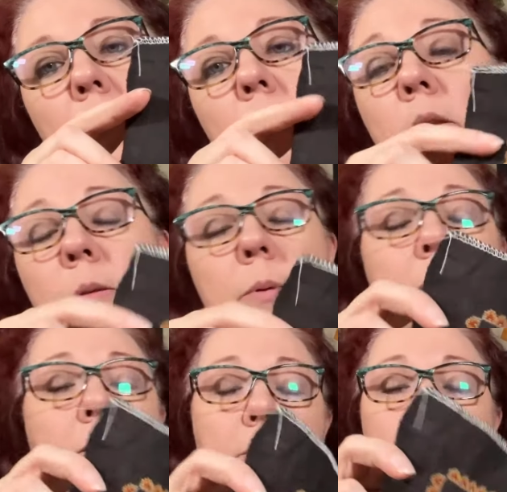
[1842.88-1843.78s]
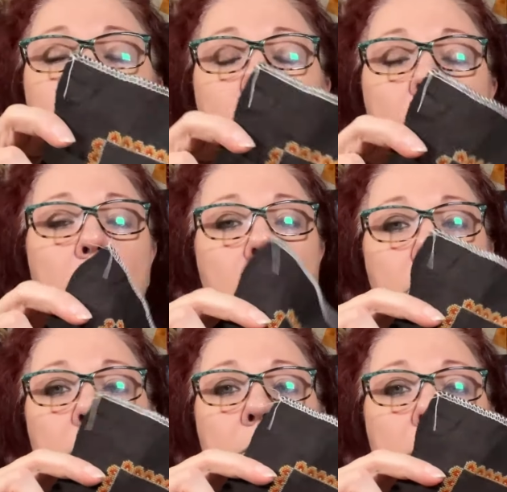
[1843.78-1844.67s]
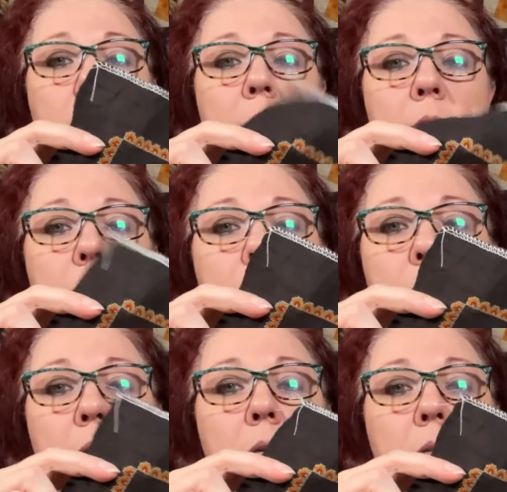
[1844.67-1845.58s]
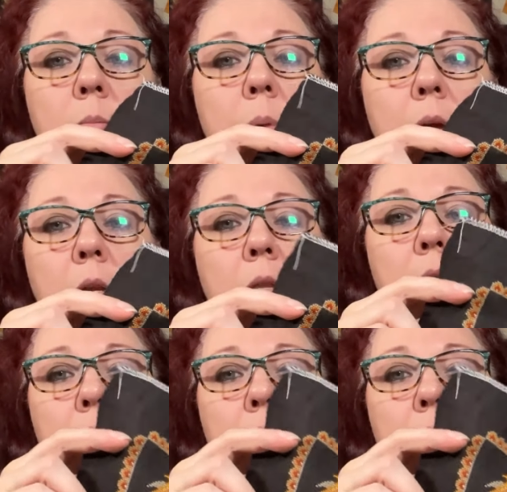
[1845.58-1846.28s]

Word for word: This piece was the hugest, biggest pain in the